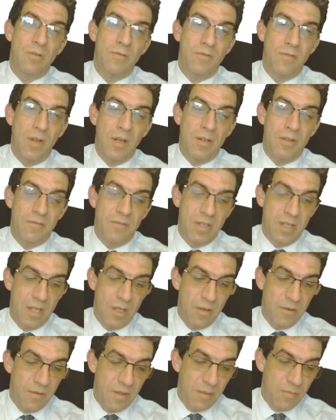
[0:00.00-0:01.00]
find a
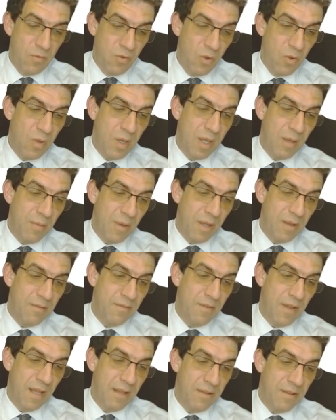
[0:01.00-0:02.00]
video of him talking about the
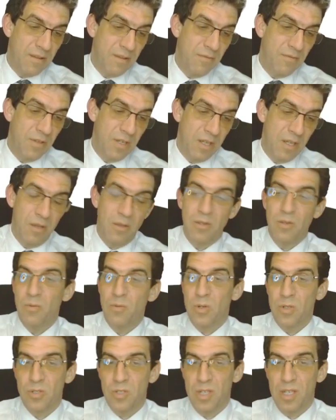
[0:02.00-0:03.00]
fact that the video you're
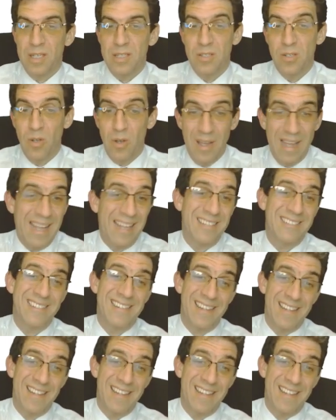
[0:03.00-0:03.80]
watching is not actually